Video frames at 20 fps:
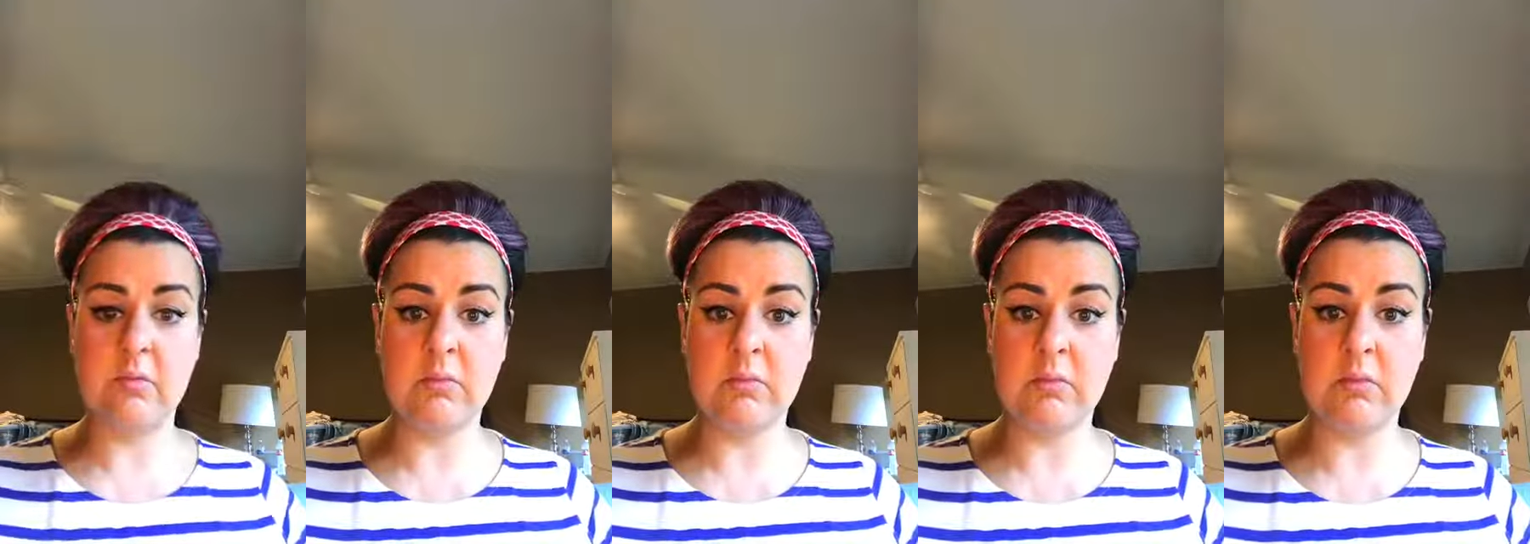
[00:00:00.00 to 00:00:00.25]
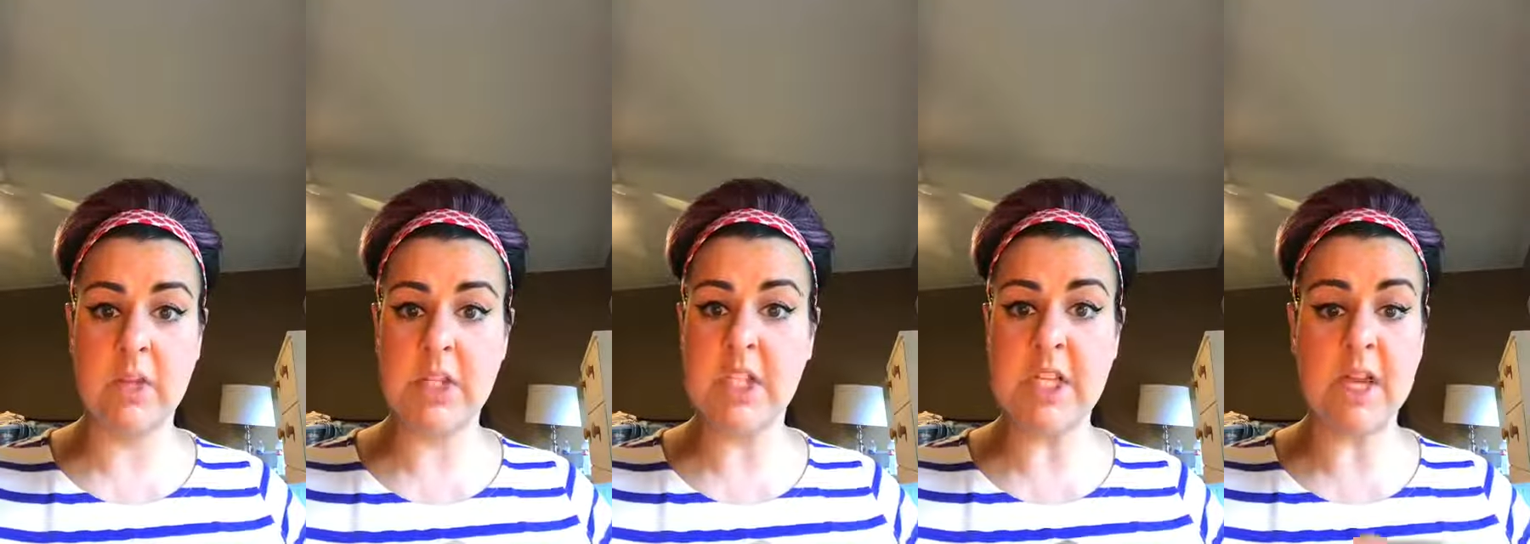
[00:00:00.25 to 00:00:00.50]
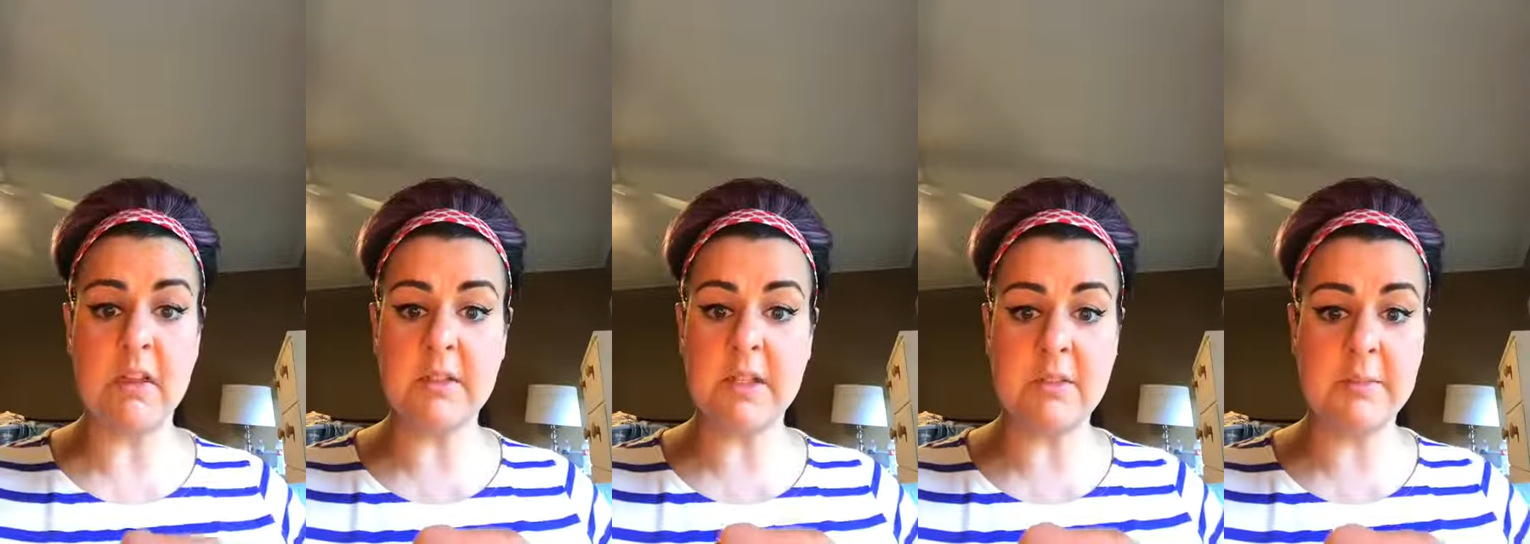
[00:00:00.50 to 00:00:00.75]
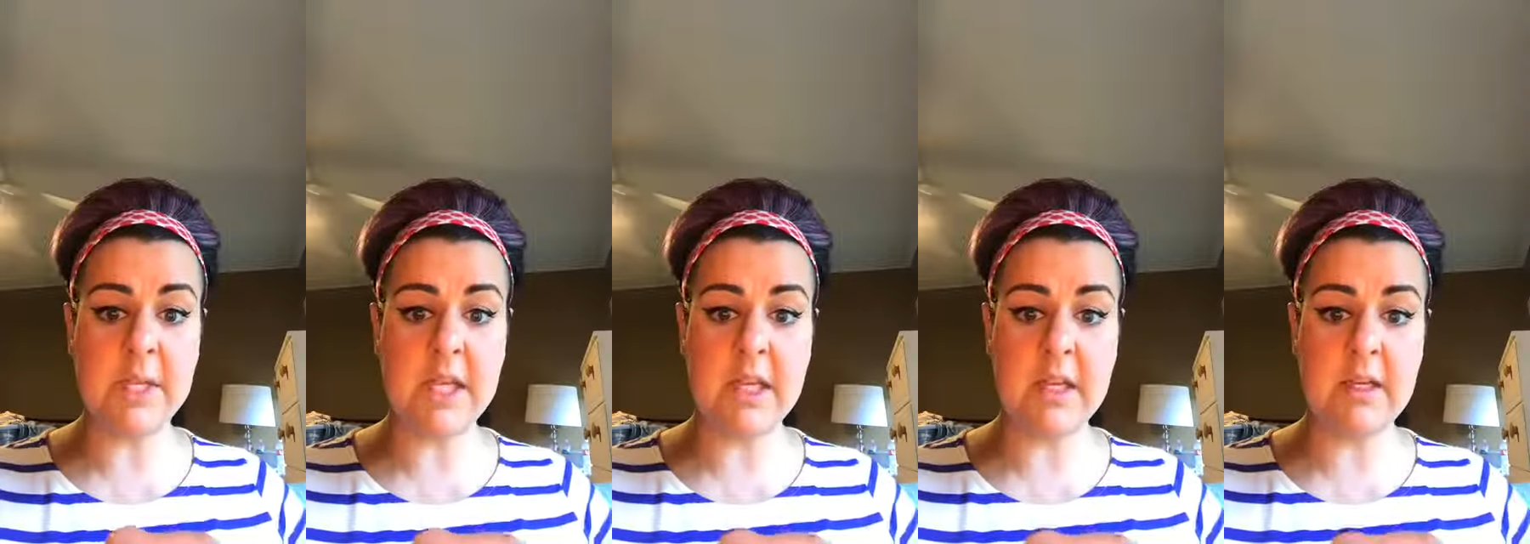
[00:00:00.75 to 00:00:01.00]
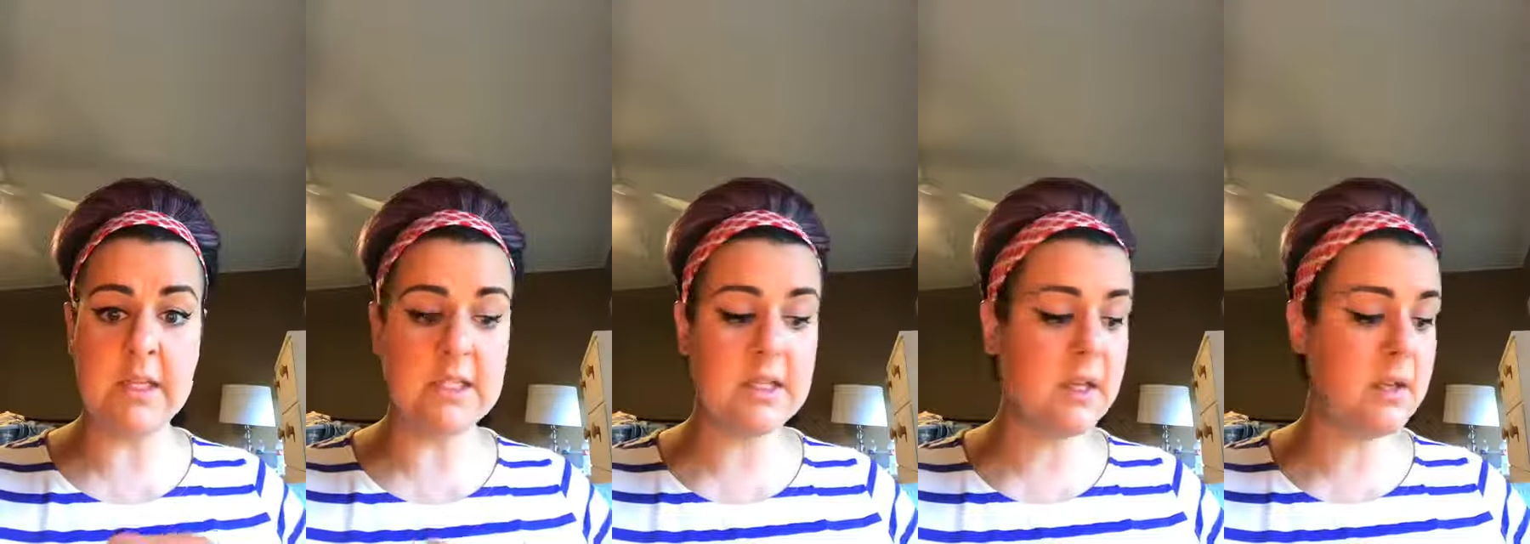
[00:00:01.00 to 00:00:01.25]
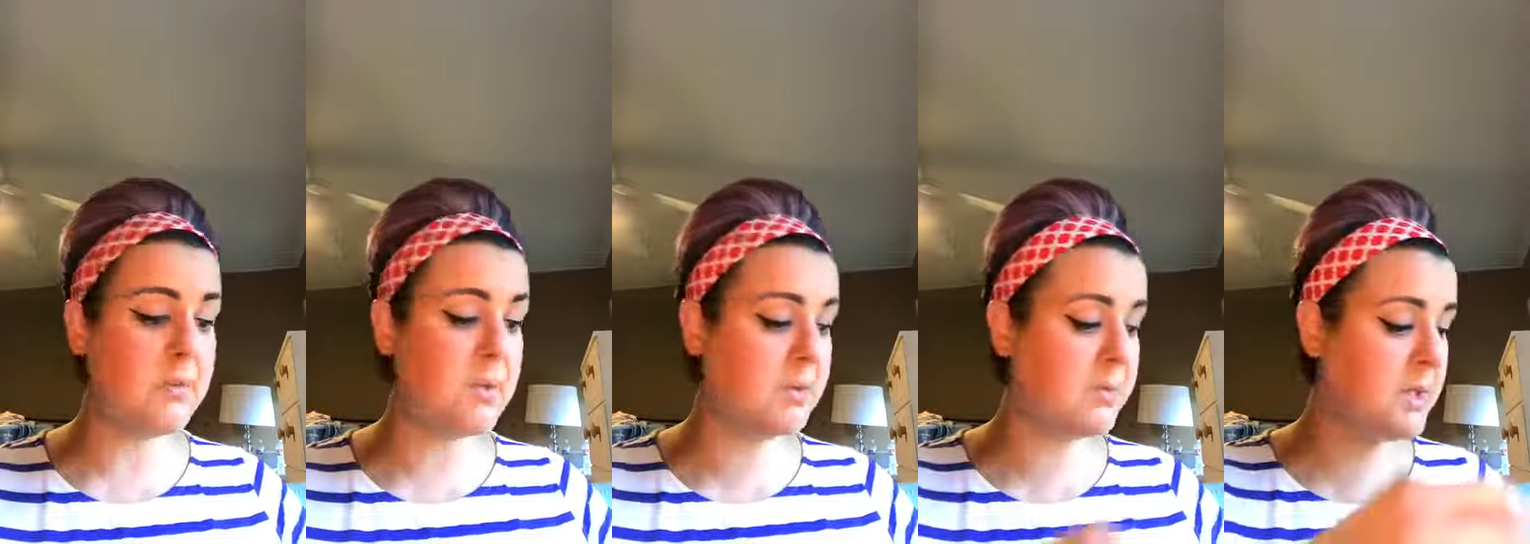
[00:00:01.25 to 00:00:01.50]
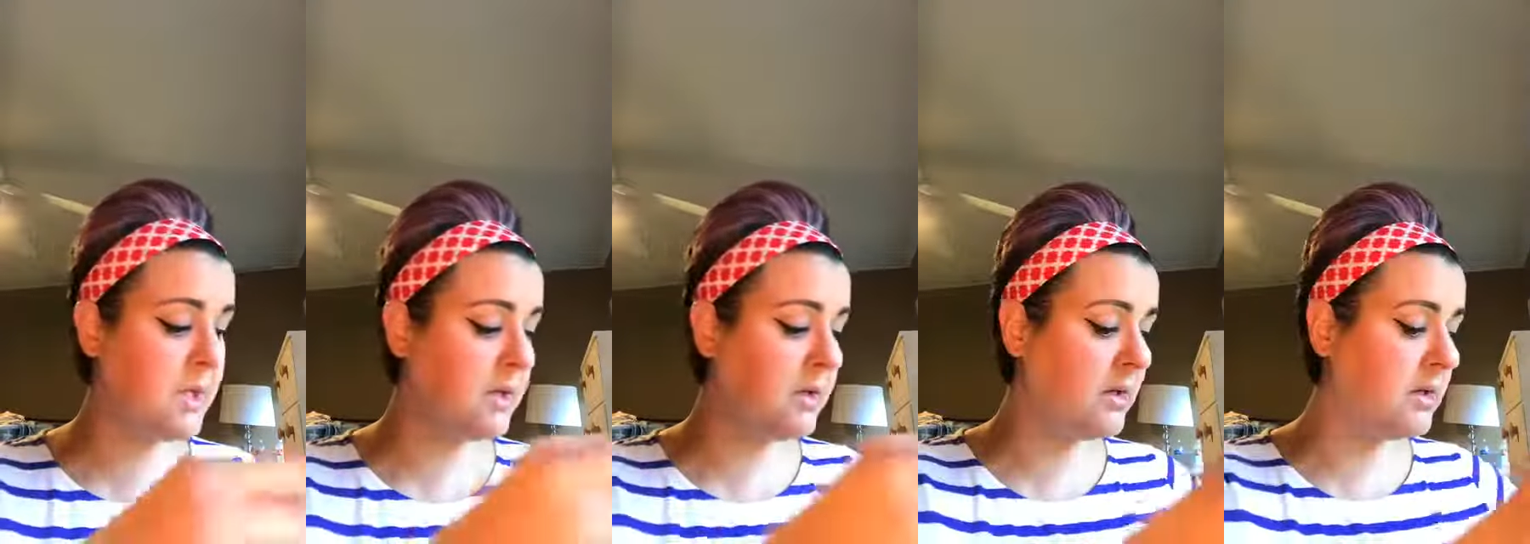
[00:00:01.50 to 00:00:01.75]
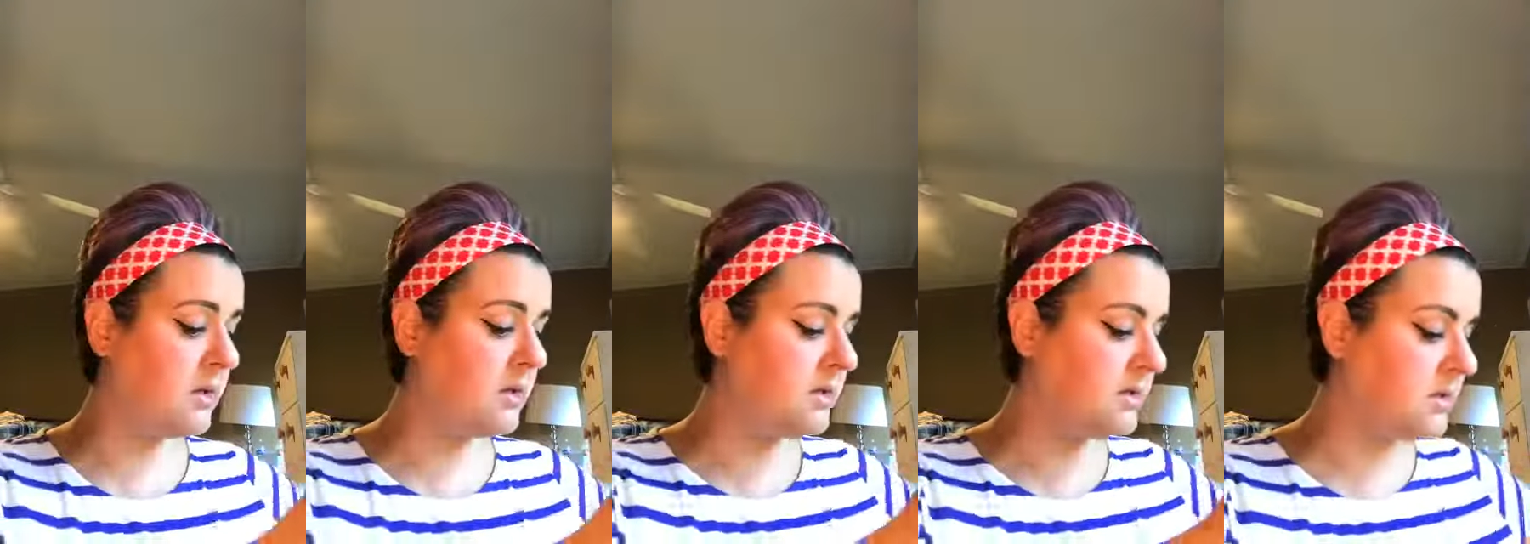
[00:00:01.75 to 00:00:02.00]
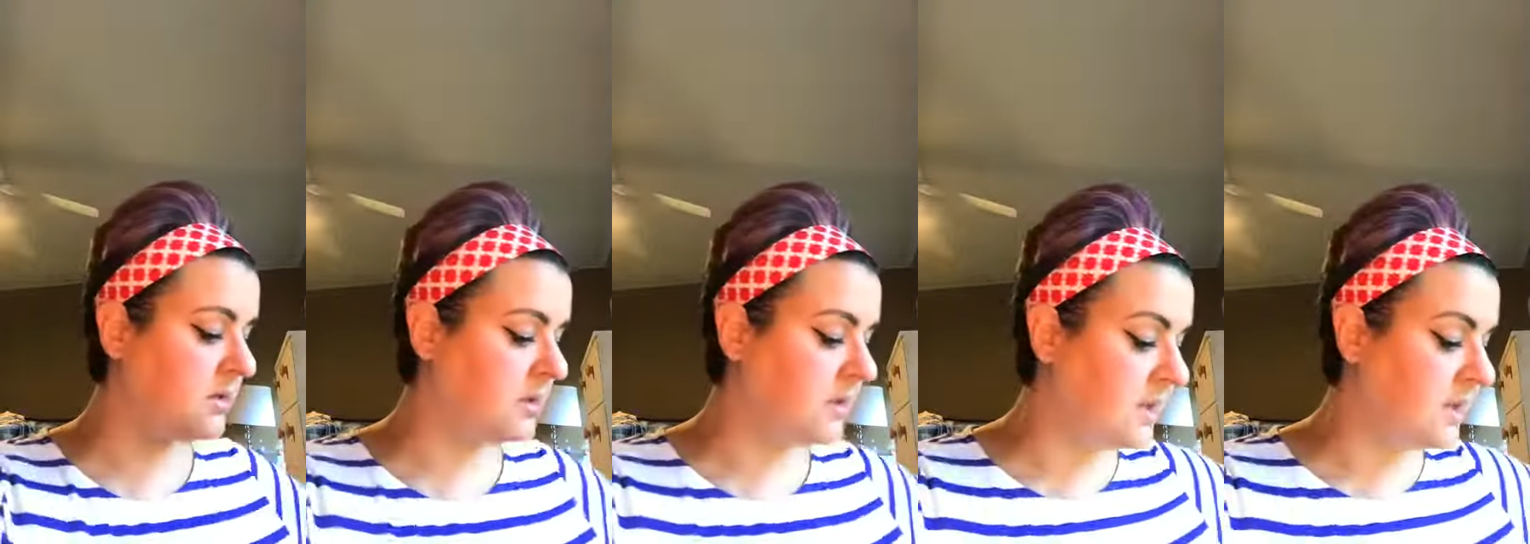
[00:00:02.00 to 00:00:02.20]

reach out to me anytime. I'm here.